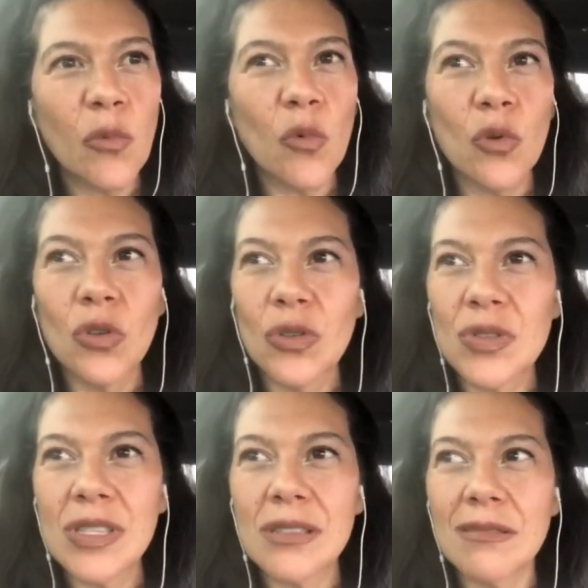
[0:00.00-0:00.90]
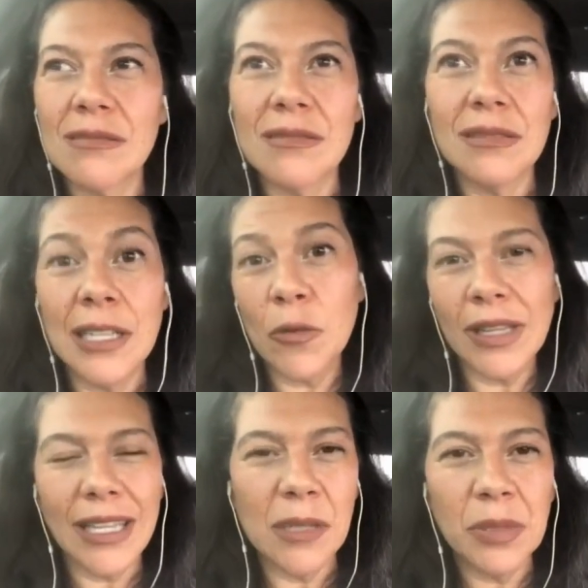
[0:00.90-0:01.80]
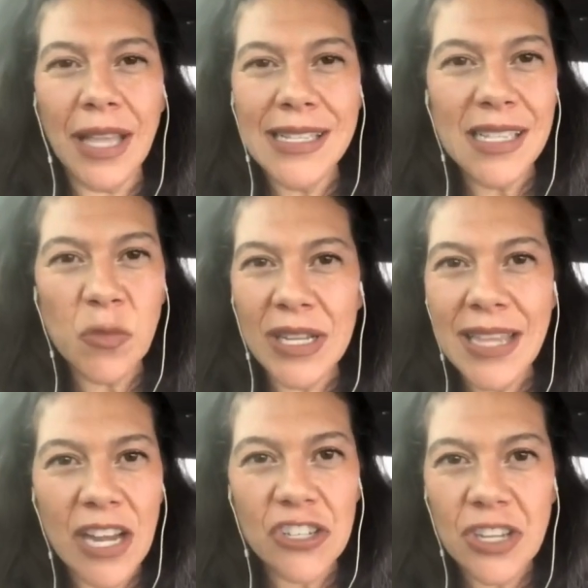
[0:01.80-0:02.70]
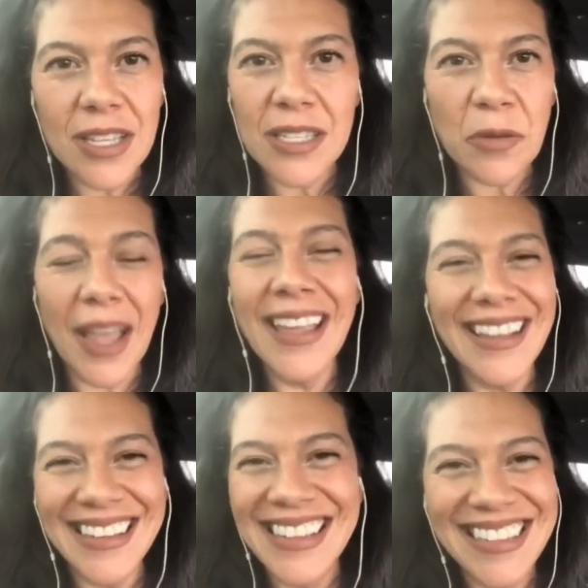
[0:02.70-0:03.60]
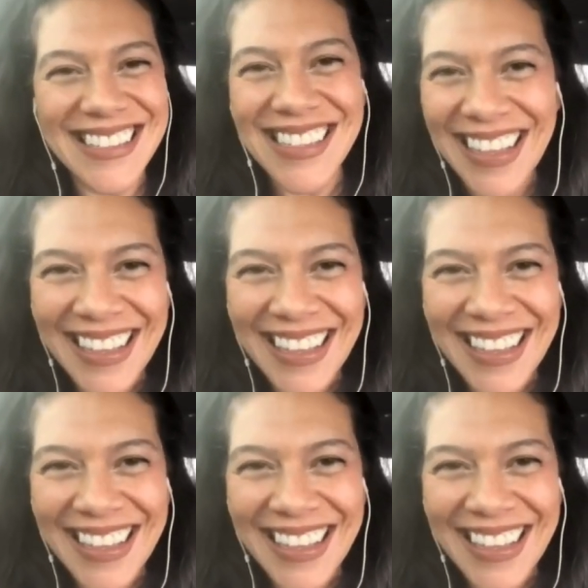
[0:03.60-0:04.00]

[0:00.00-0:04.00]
It rules literally the places we take shits, right?